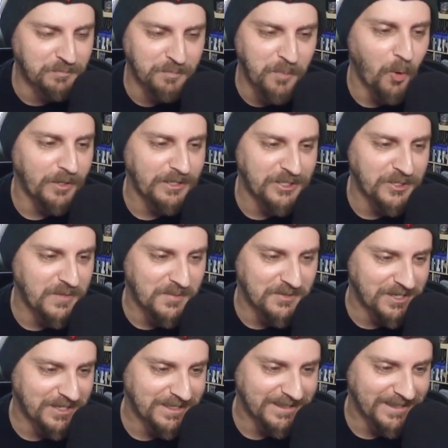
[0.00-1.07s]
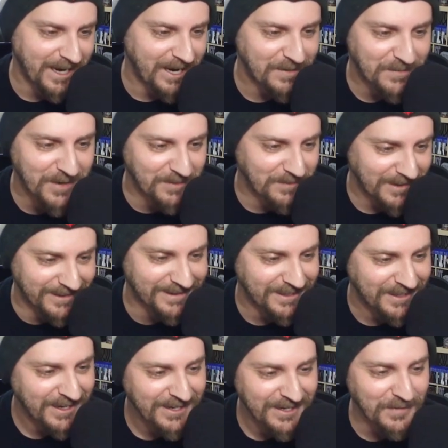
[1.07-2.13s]
0.2% of the game. I mean,
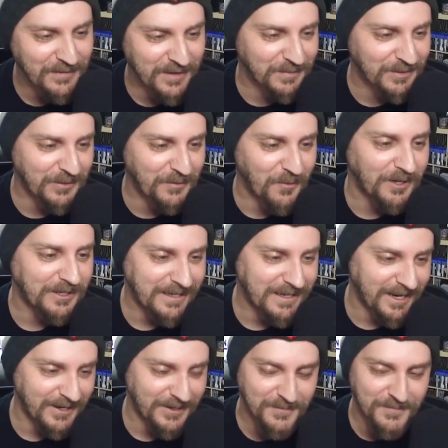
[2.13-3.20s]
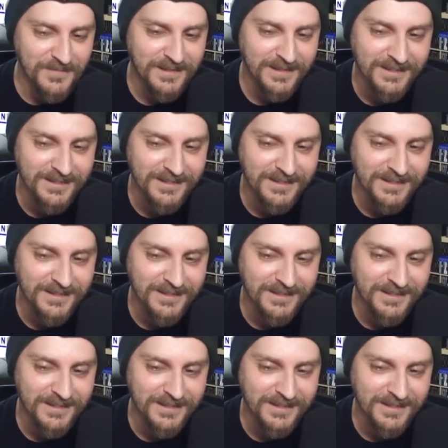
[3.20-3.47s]
you have to play one game.